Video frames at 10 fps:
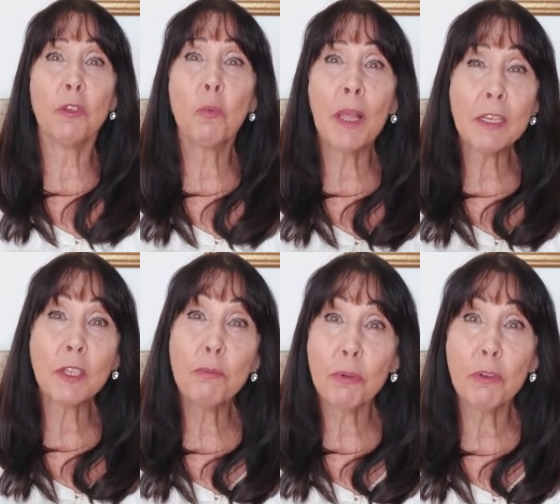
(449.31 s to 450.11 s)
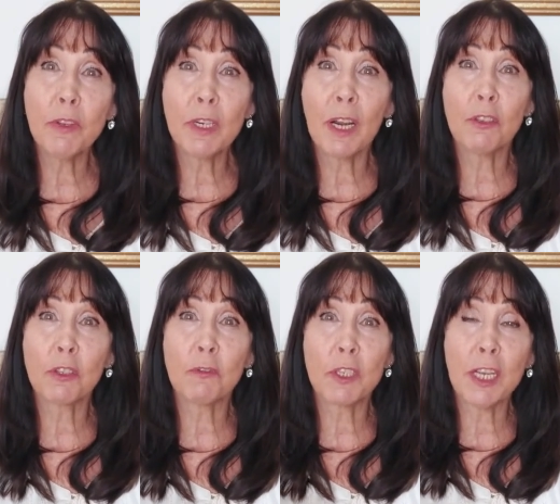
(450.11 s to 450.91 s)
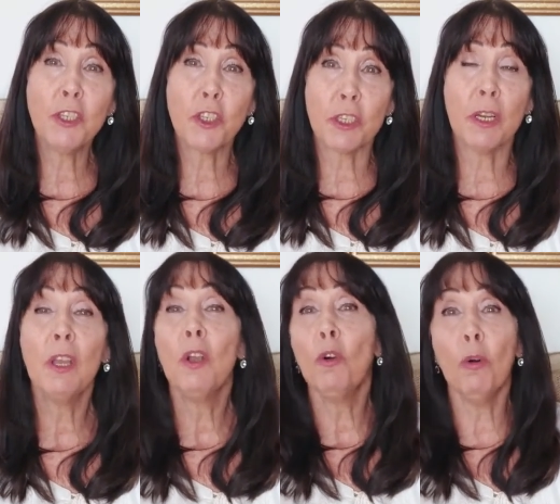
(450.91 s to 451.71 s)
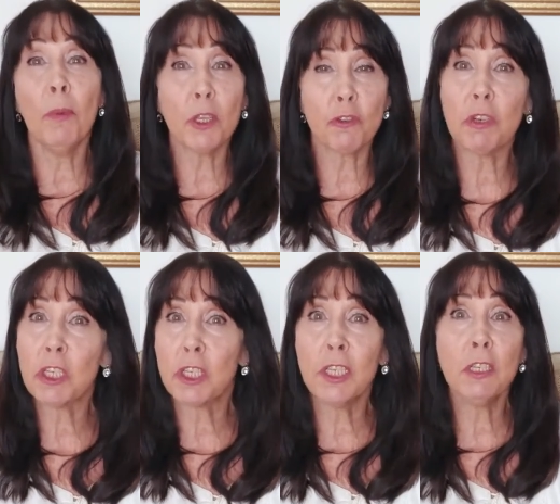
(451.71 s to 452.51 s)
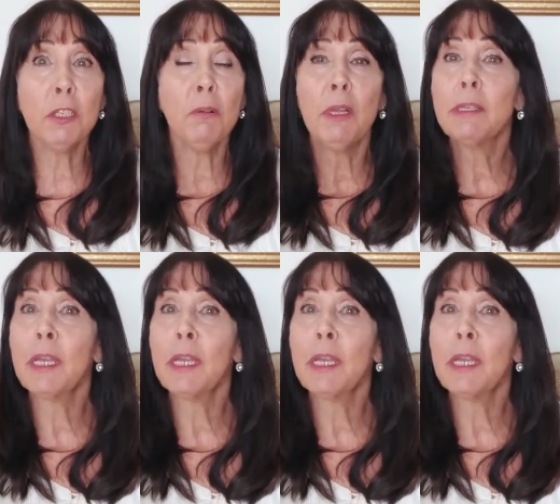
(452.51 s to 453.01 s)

as well as improving levels of attention or mastering a skill,